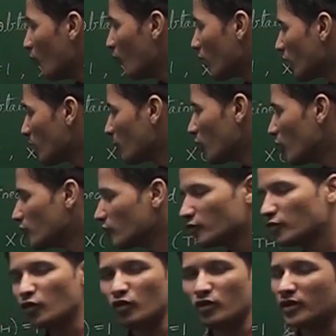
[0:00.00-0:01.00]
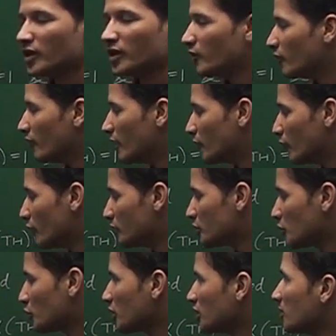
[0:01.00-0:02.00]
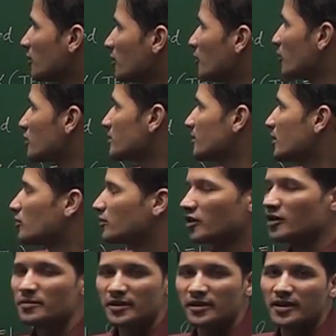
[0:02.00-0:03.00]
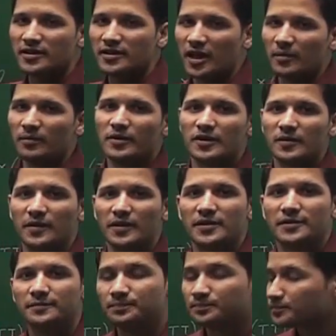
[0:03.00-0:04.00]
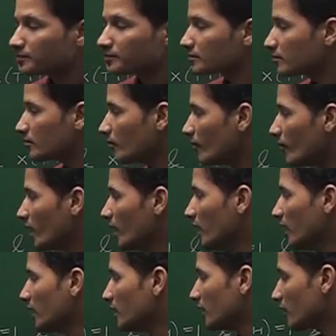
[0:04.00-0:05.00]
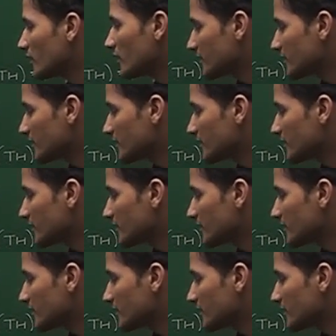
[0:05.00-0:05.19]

1/4, where 4 is the total number of possible outcomes in this sample space. Now the